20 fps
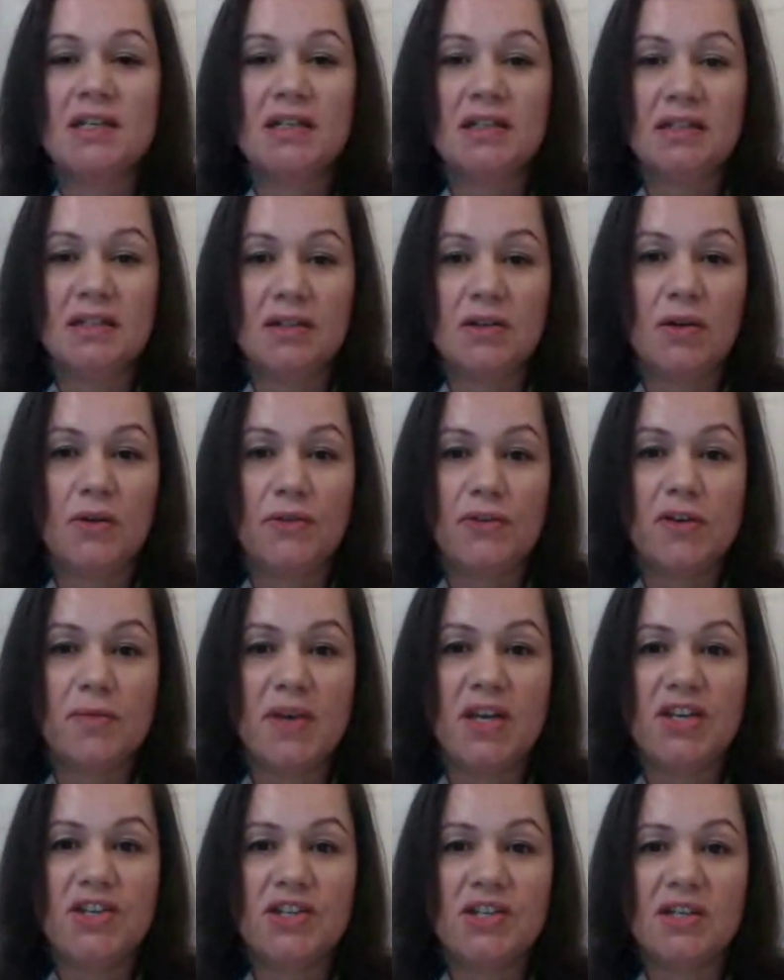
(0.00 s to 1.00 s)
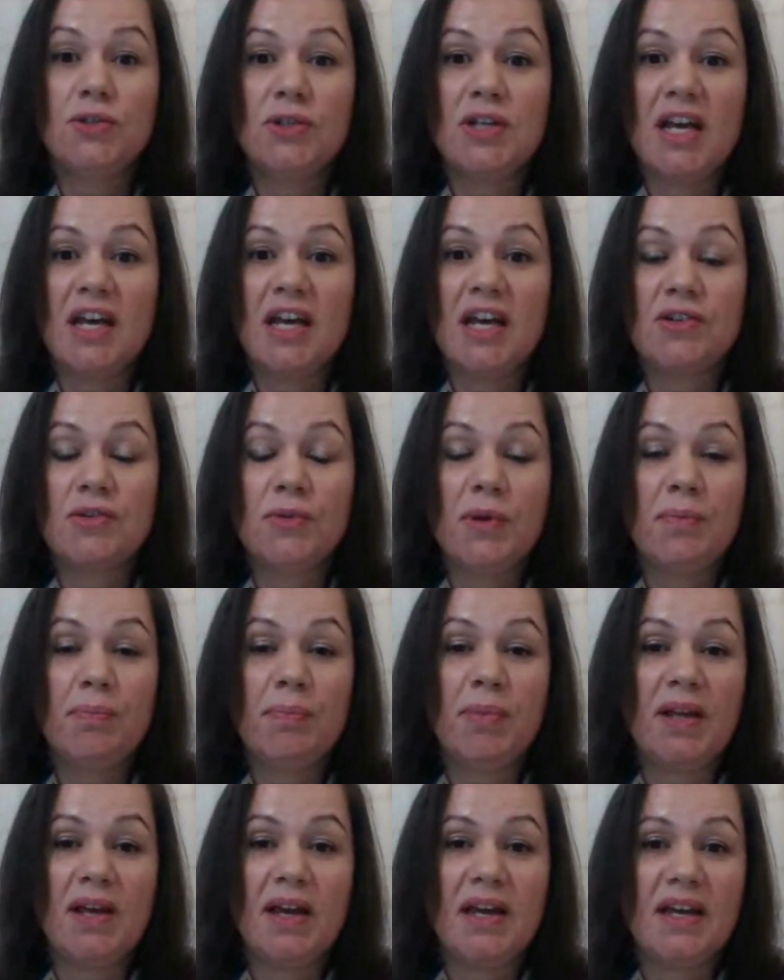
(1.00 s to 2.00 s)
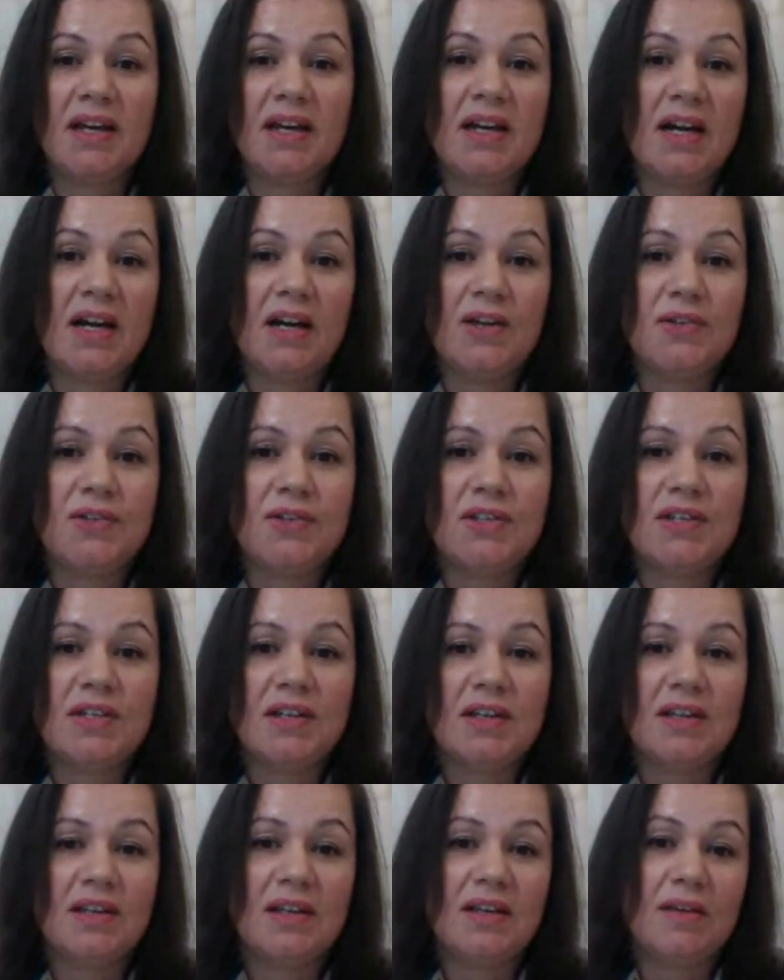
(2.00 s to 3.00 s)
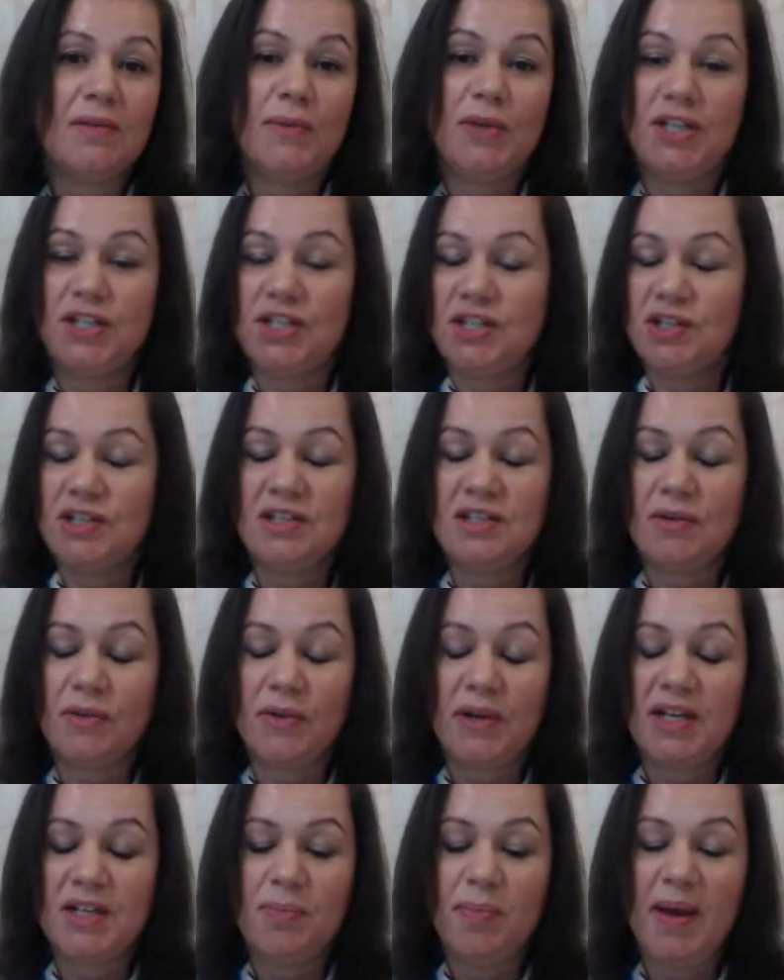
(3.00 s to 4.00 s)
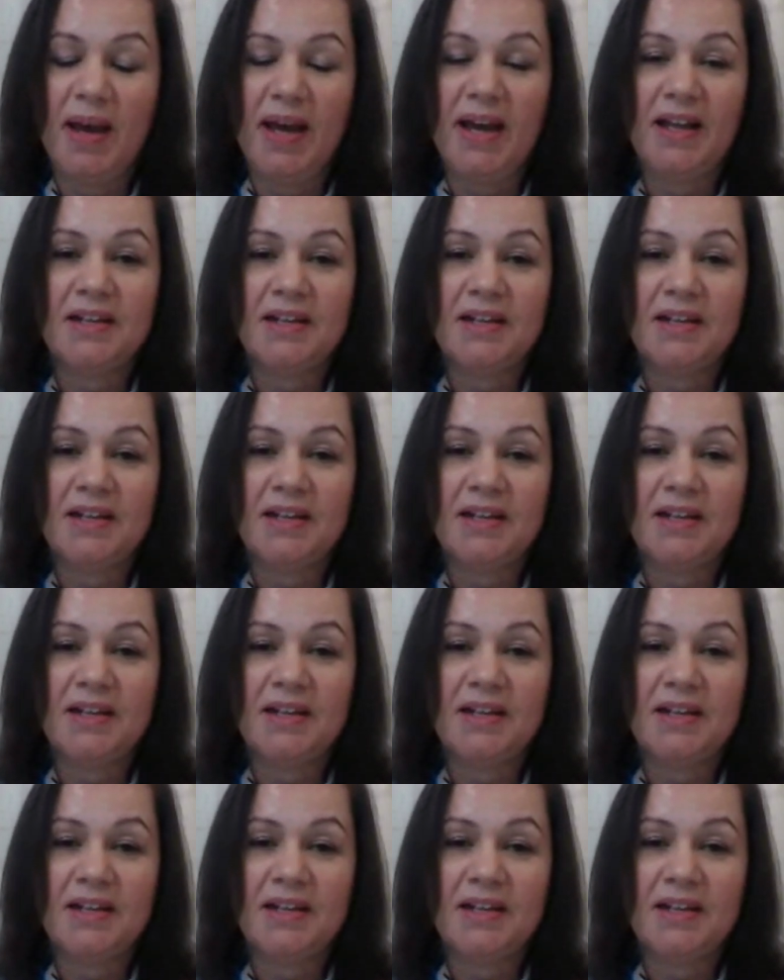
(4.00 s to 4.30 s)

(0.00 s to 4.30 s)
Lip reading: confirmation from a do not reply account, which is already